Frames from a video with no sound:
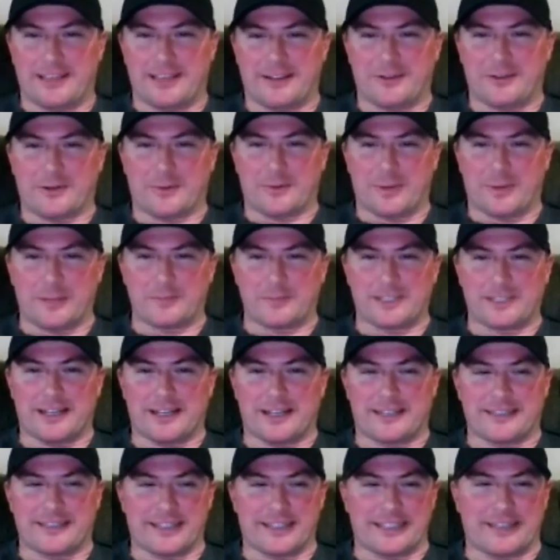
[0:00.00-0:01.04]
that on their
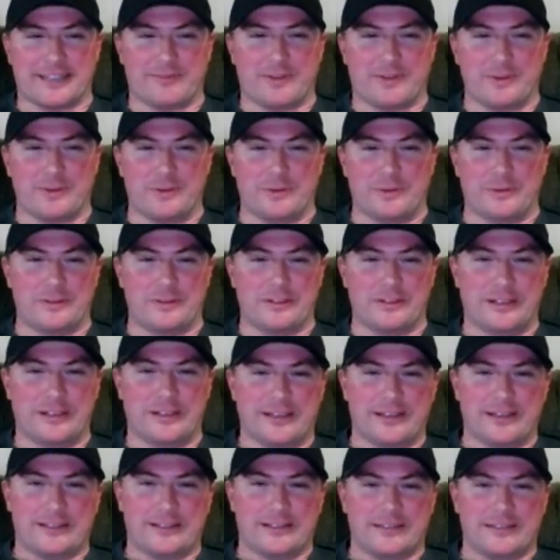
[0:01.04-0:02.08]
websites like if you
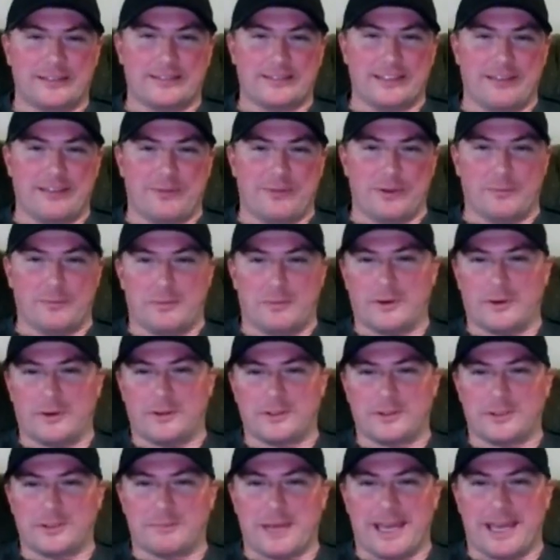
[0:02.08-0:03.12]
if you
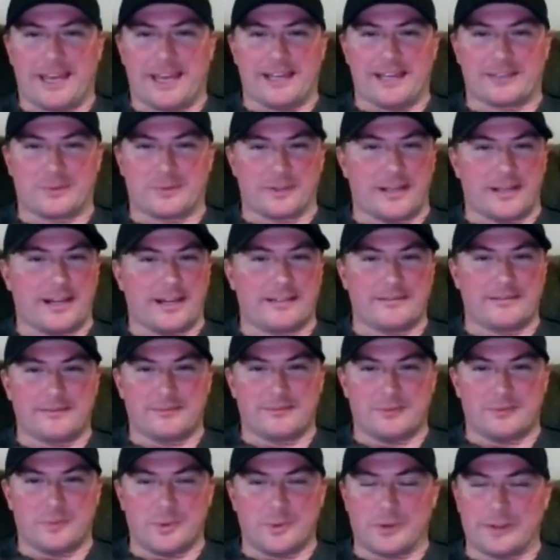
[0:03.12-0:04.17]
boiled your bags we're not
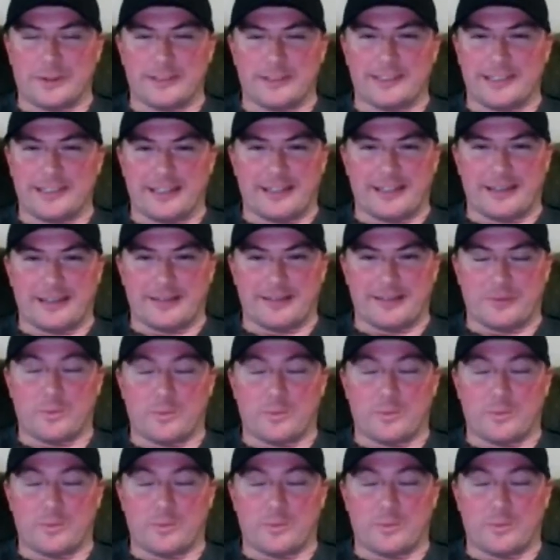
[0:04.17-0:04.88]
warranting it